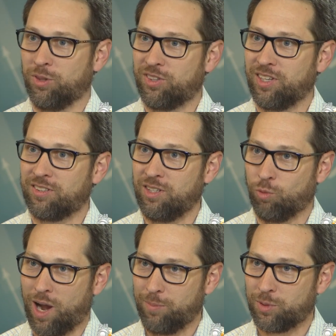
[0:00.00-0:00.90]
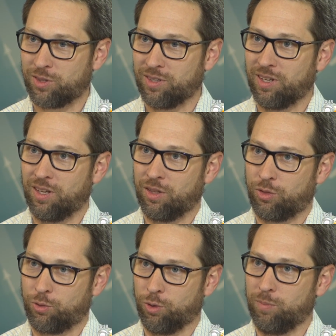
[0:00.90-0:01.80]
put 60 wipes
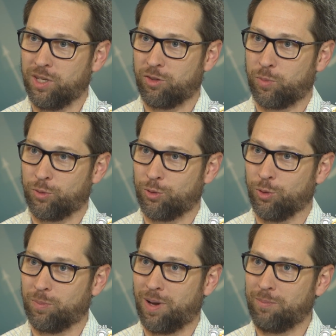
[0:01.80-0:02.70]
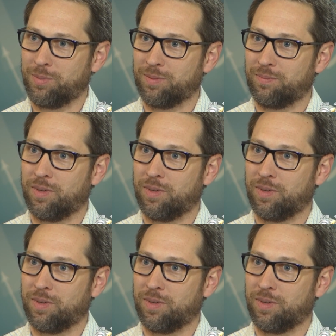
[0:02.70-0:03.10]
through a municipal sewer pump,